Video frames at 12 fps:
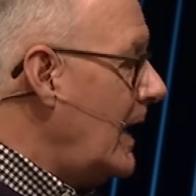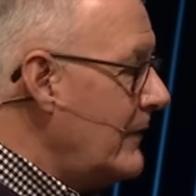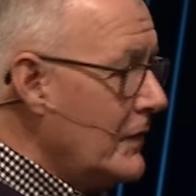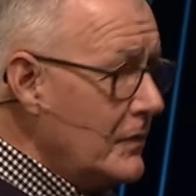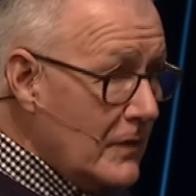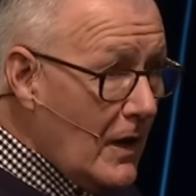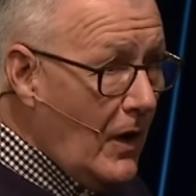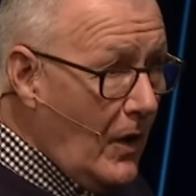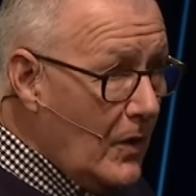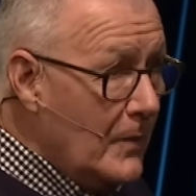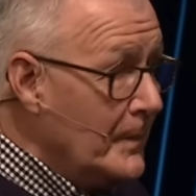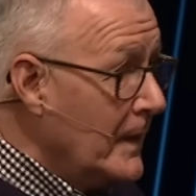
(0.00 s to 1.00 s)
even
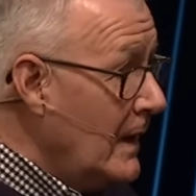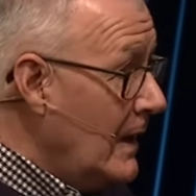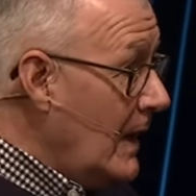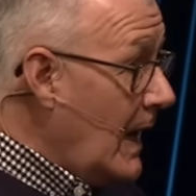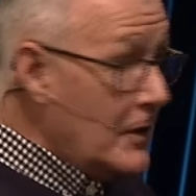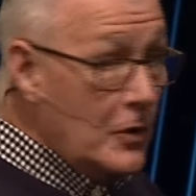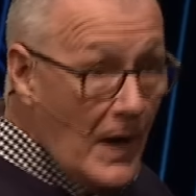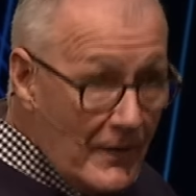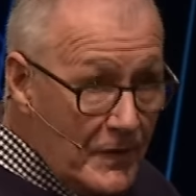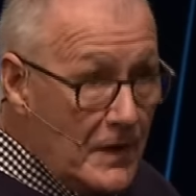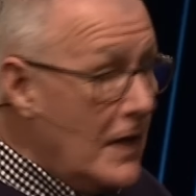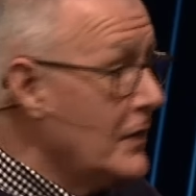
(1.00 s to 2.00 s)
though and you have
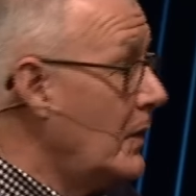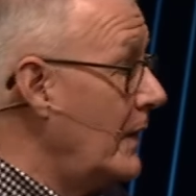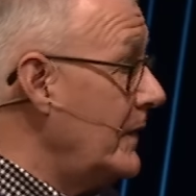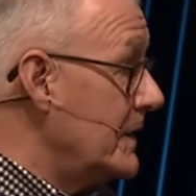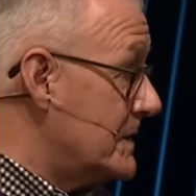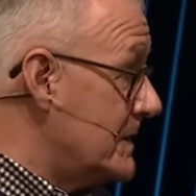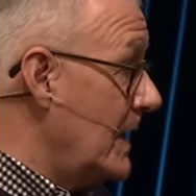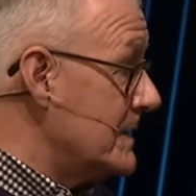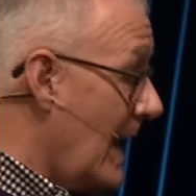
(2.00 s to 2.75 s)
another one that says,